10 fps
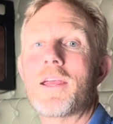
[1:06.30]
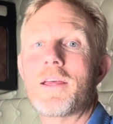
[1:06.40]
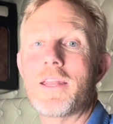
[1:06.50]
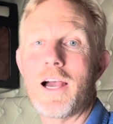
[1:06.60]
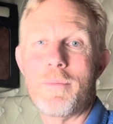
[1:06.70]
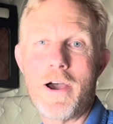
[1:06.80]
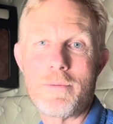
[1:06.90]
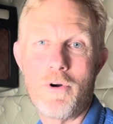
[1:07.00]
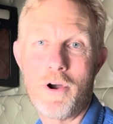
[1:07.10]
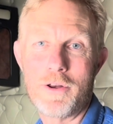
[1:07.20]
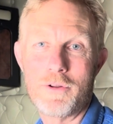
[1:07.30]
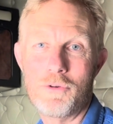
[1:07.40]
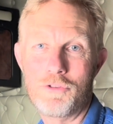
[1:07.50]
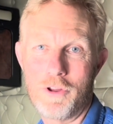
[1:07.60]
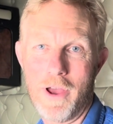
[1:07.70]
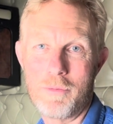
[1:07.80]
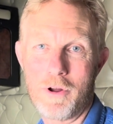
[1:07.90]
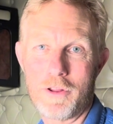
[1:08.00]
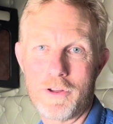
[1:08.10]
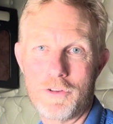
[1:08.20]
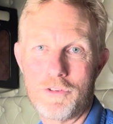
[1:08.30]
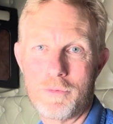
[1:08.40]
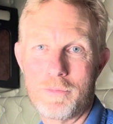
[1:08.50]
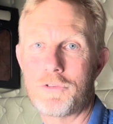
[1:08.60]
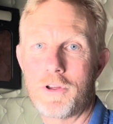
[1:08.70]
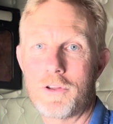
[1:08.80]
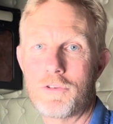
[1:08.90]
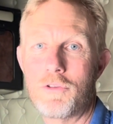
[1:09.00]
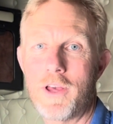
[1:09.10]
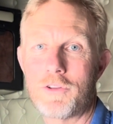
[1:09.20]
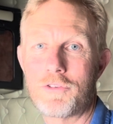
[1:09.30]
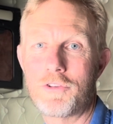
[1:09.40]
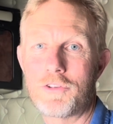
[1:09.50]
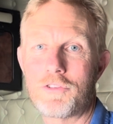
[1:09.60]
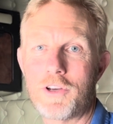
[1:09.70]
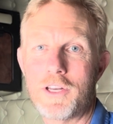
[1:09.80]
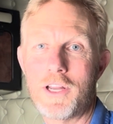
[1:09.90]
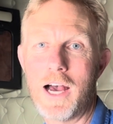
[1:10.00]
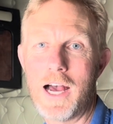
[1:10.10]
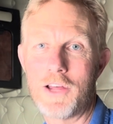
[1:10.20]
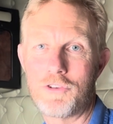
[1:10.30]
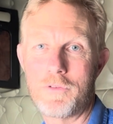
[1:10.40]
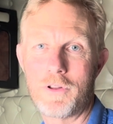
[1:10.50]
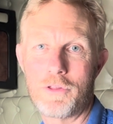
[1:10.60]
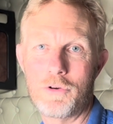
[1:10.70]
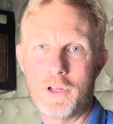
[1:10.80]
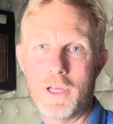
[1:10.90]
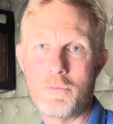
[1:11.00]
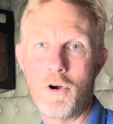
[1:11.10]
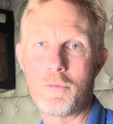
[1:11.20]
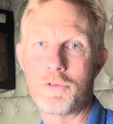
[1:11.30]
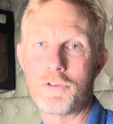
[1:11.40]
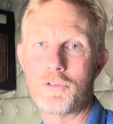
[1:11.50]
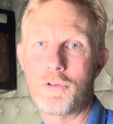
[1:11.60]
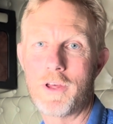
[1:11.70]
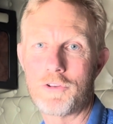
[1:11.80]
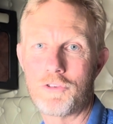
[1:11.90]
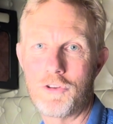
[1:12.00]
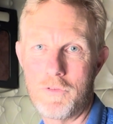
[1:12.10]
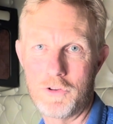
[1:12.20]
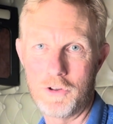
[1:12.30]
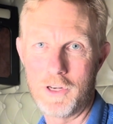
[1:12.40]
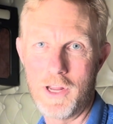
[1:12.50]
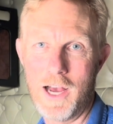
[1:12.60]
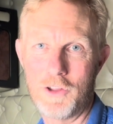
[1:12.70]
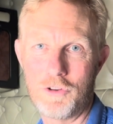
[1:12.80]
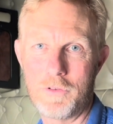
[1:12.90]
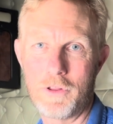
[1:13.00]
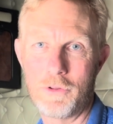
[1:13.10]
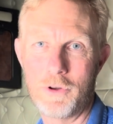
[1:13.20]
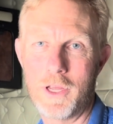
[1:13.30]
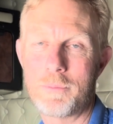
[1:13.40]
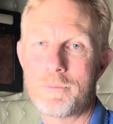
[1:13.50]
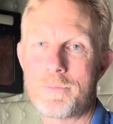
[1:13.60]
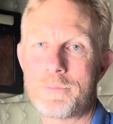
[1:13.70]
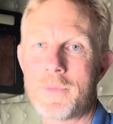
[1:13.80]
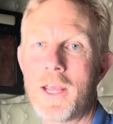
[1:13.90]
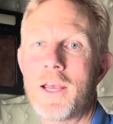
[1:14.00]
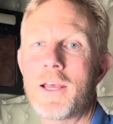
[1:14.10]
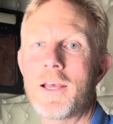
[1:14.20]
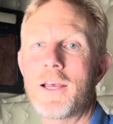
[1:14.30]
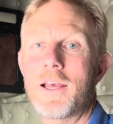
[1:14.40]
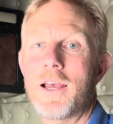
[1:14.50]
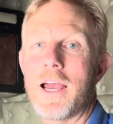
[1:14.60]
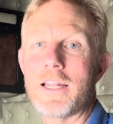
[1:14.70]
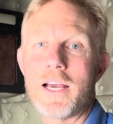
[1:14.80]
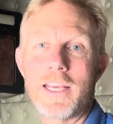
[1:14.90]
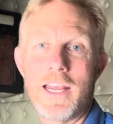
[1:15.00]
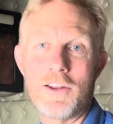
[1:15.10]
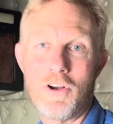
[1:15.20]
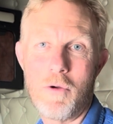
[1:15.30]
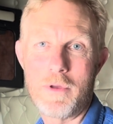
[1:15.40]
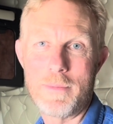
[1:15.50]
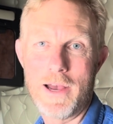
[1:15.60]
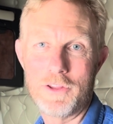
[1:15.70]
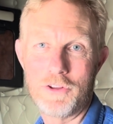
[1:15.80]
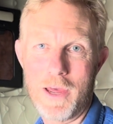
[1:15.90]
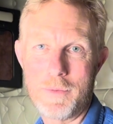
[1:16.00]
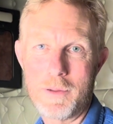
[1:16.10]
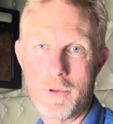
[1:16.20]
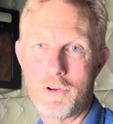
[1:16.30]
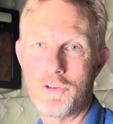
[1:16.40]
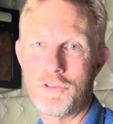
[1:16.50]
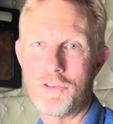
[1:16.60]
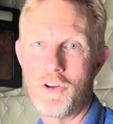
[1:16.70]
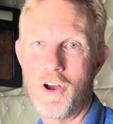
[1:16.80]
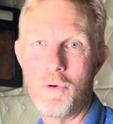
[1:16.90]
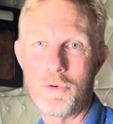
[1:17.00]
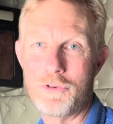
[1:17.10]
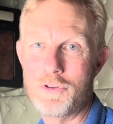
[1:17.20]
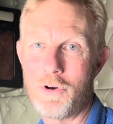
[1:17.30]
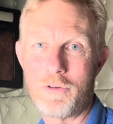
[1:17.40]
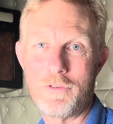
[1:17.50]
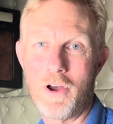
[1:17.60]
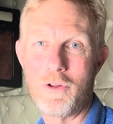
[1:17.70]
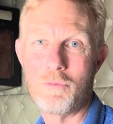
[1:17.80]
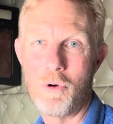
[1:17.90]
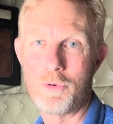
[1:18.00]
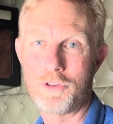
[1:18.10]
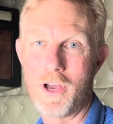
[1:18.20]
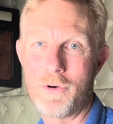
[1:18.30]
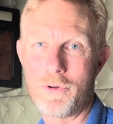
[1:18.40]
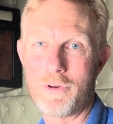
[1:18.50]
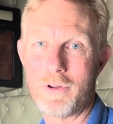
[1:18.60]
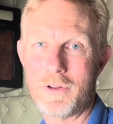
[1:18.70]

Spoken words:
Now a mate of mine also had one of these, the 2016 R730. Mine was a 2017 R730. And lucky he told me about this happening because I would not have known what was going on.